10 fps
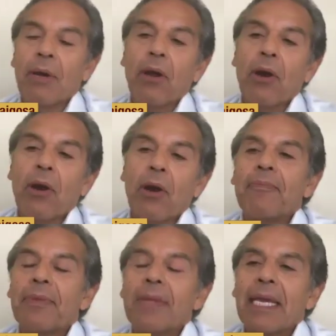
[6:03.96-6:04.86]
on my
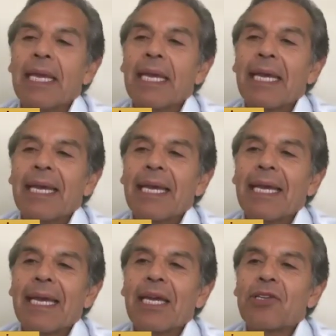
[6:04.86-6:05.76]
arm.
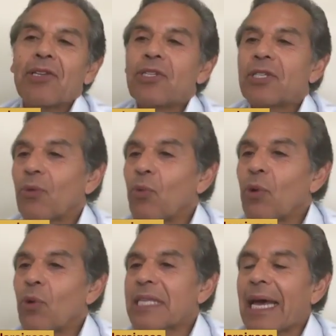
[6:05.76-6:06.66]
And she said,
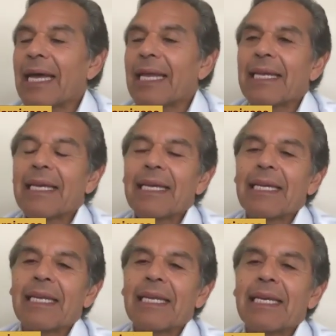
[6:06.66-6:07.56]
"What's that?"
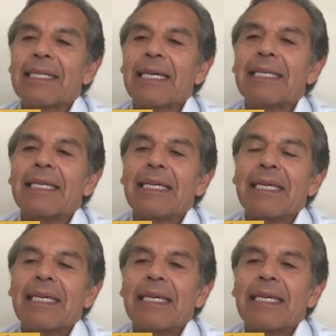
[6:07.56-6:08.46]
And I said,
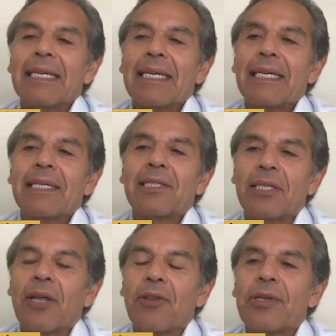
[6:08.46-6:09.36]

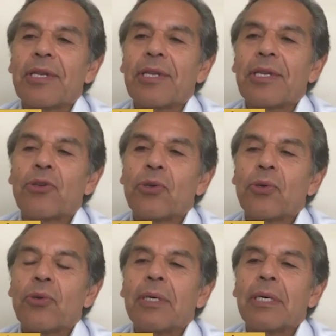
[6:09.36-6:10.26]
"It's another
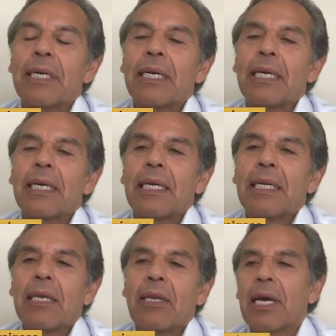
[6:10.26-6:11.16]
tattoo."
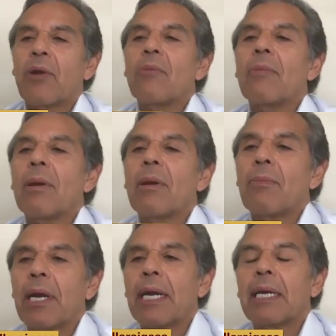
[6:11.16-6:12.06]
Now you got to
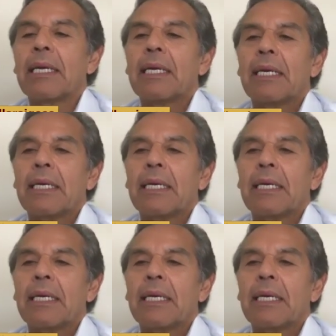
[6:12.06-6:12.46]
remember, I